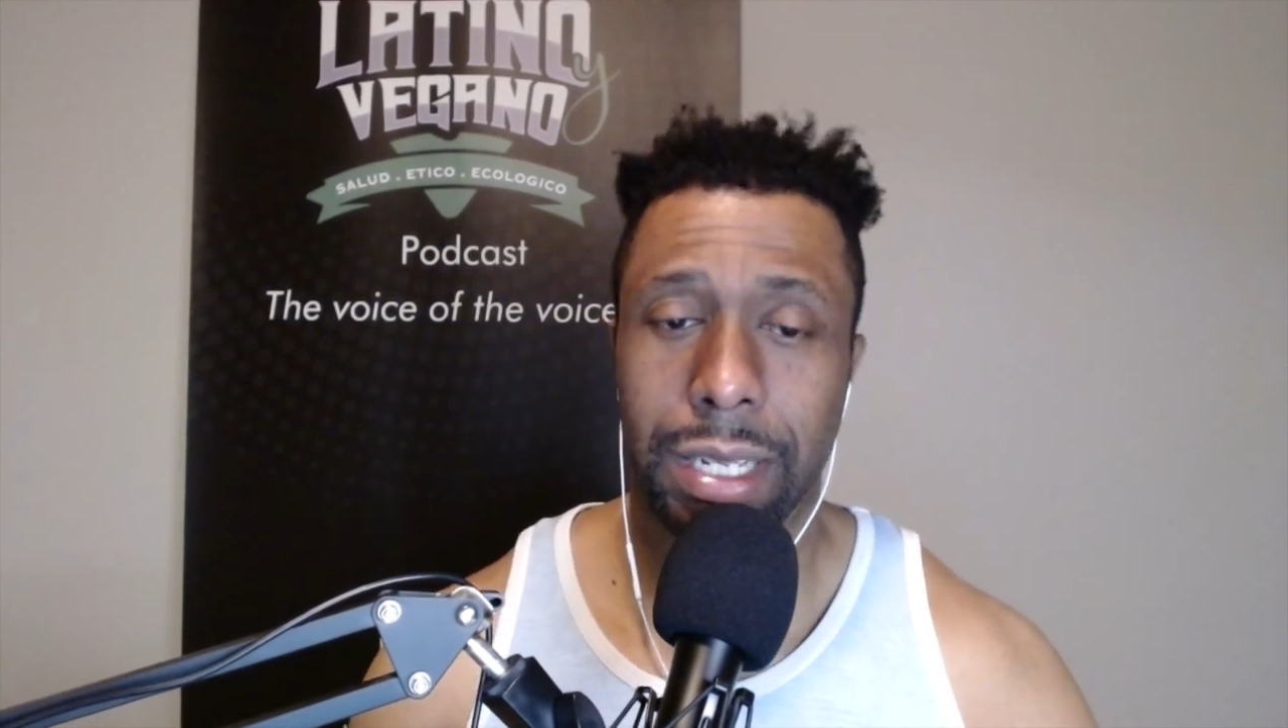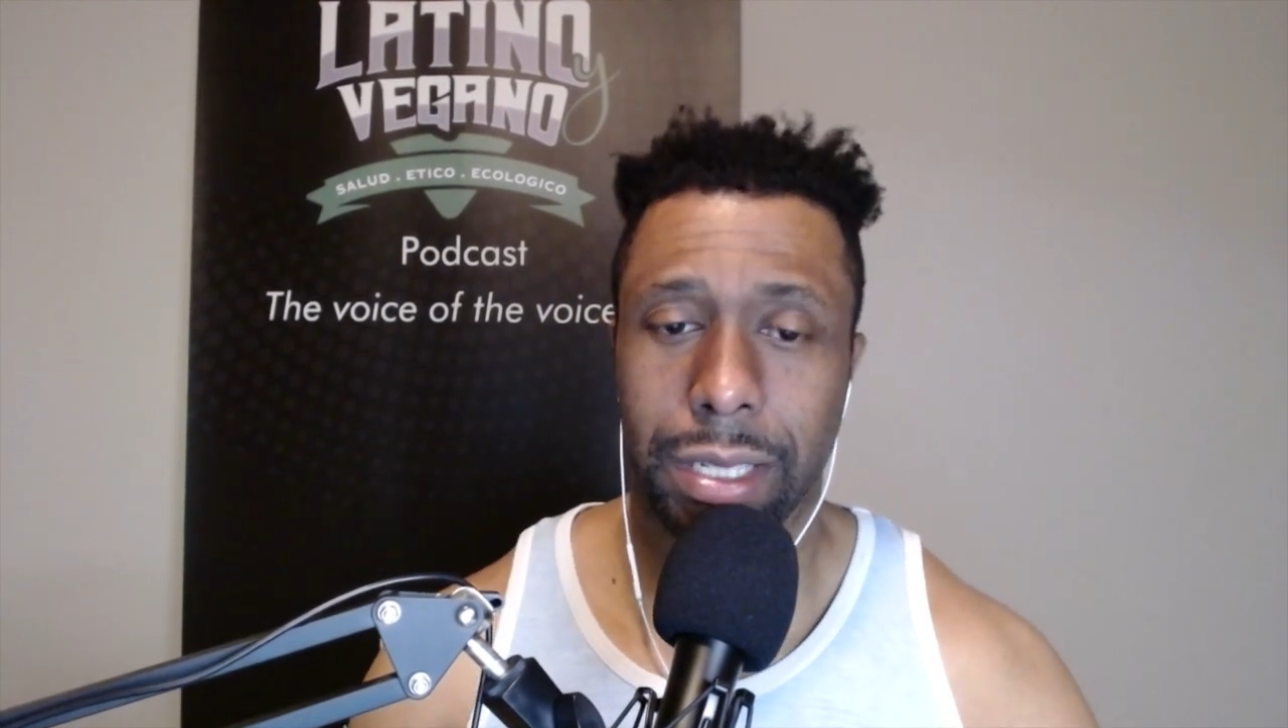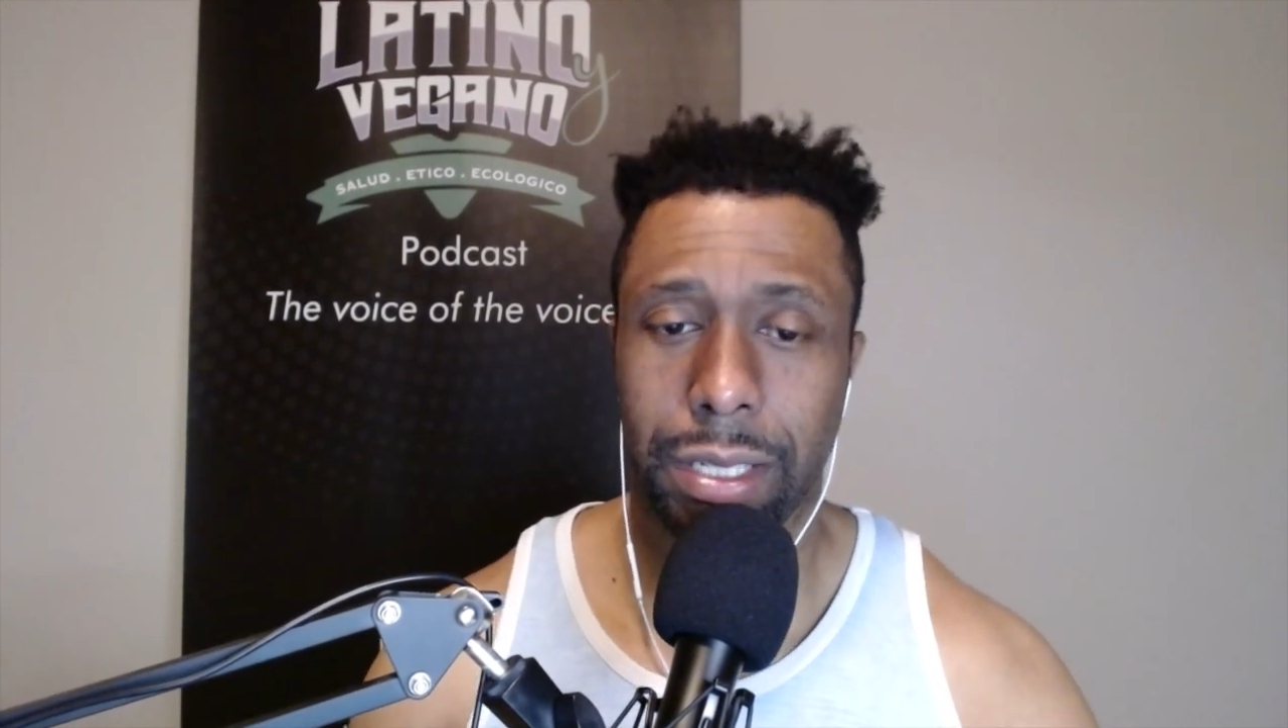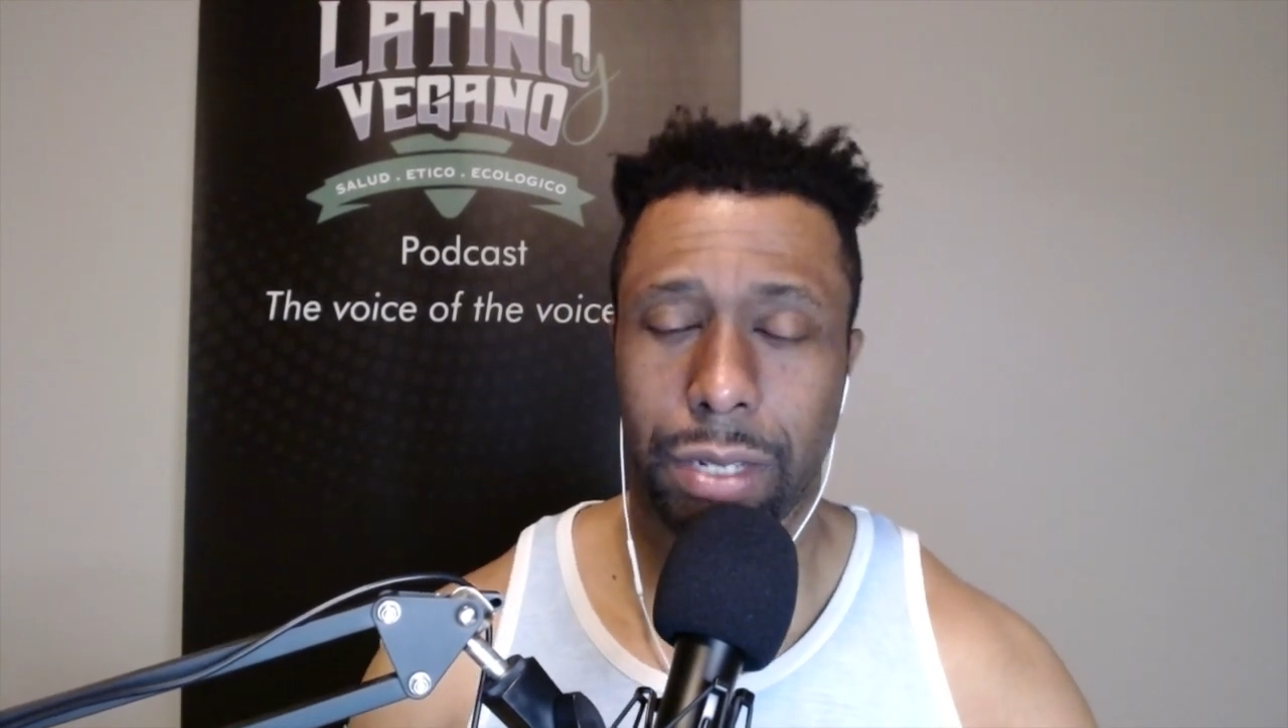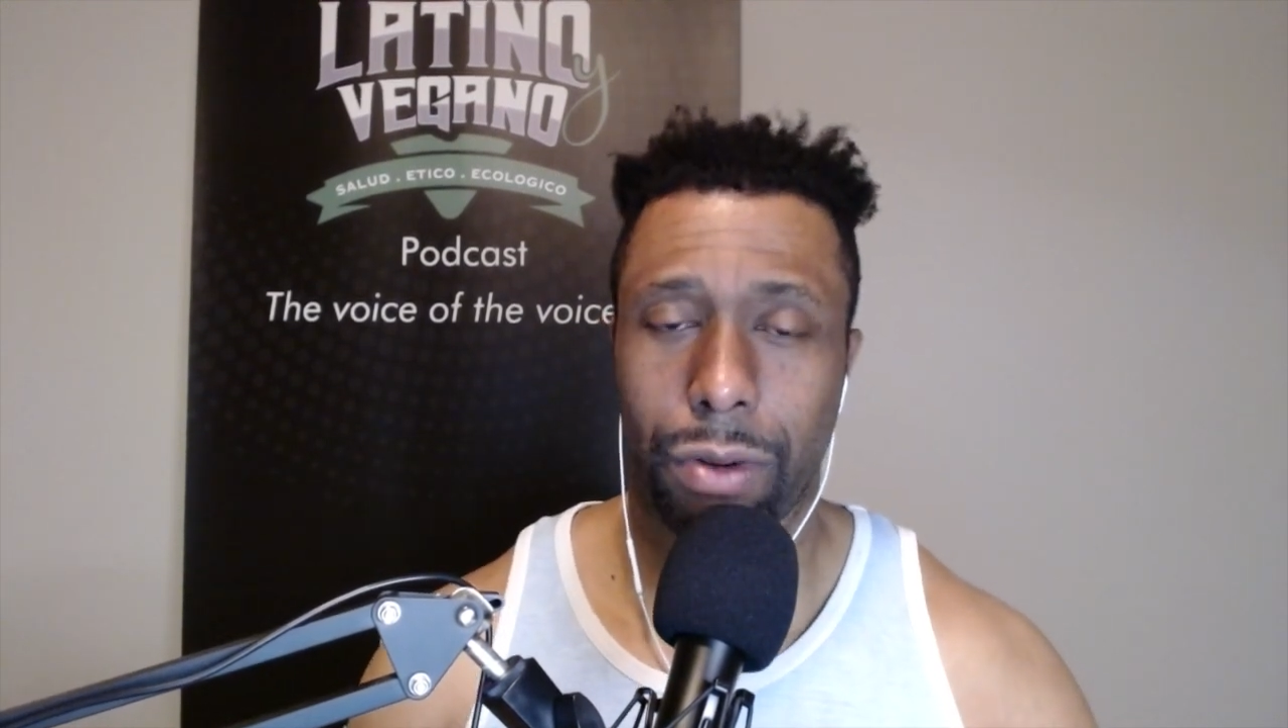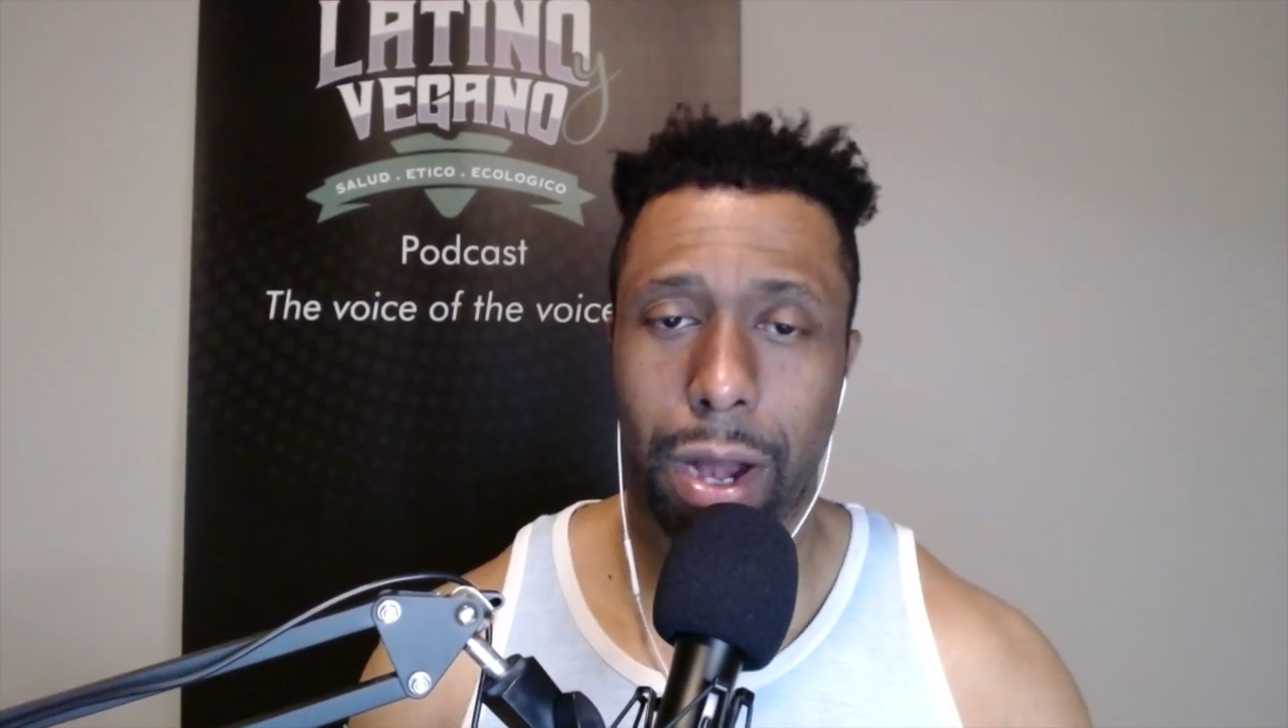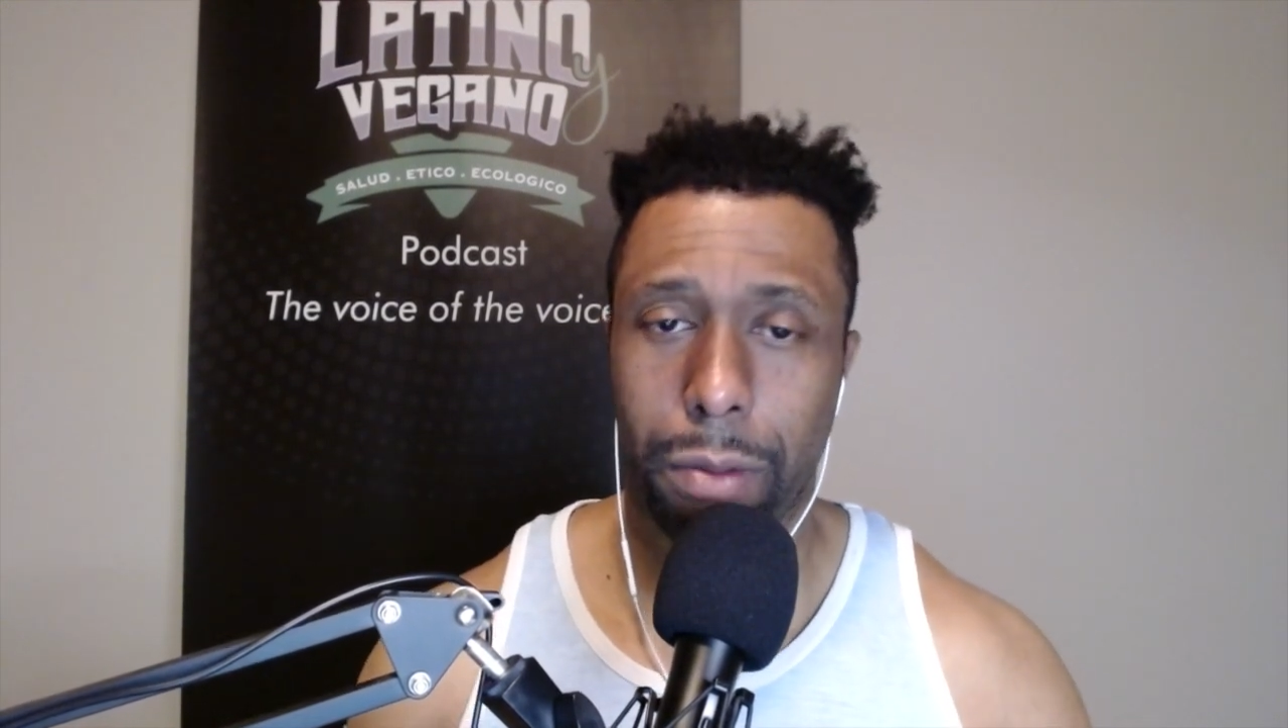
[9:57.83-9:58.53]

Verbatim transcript: this is the right